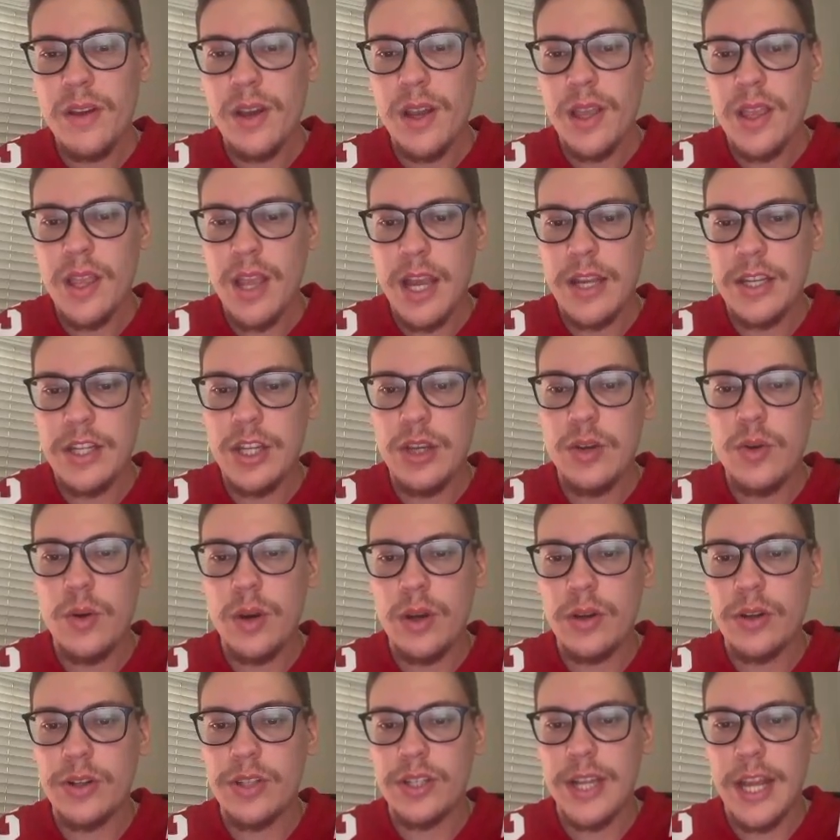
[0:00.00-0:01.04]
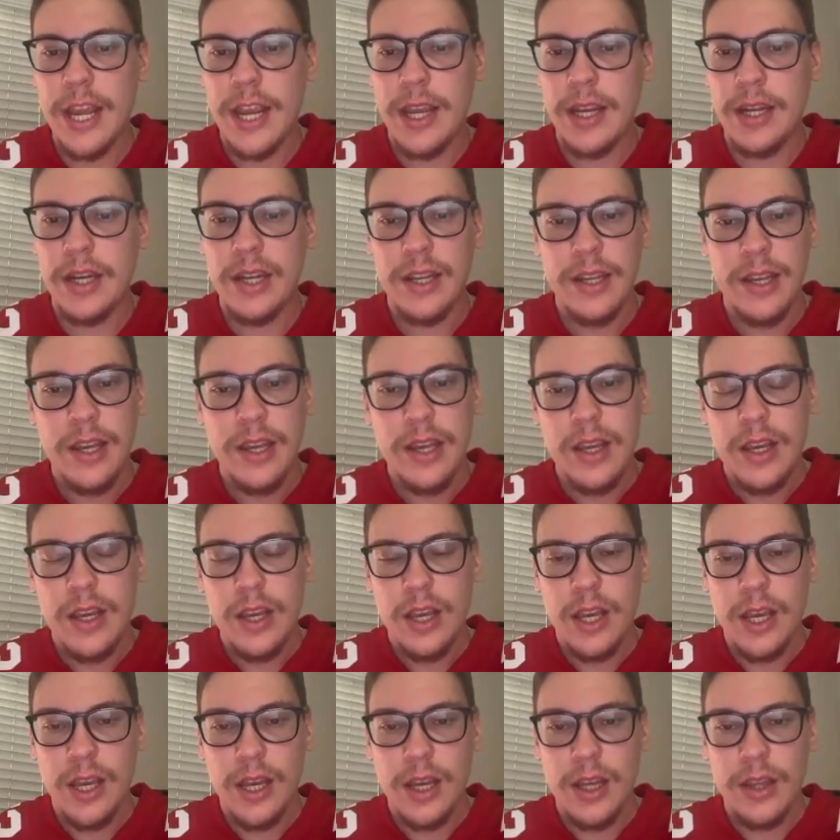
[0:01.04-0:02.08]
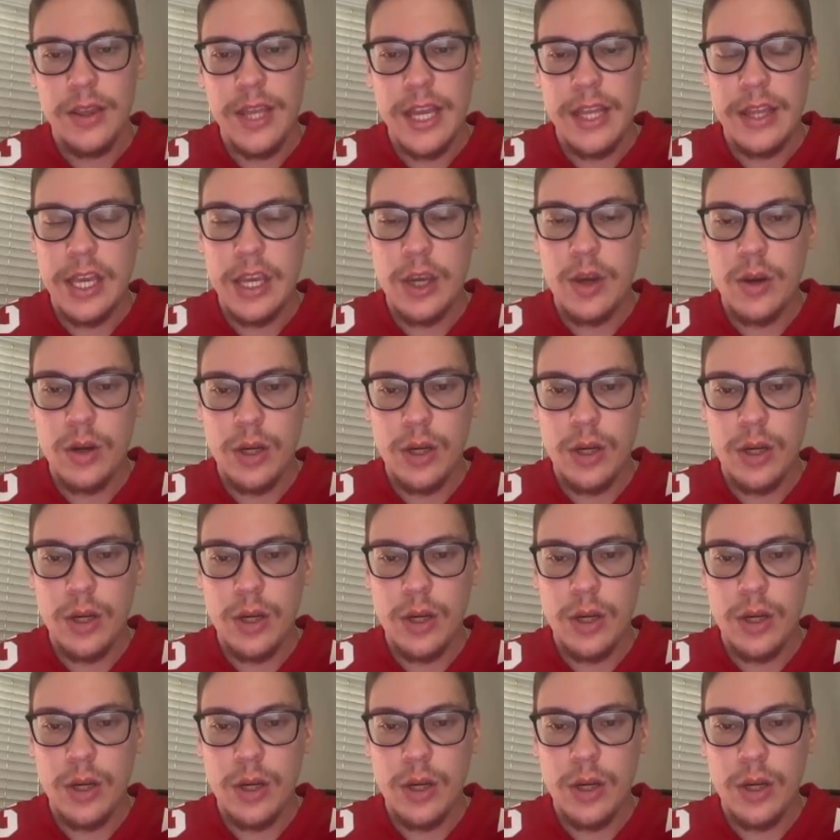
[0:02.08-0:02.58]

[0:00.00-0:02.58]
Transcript: I do understand that they could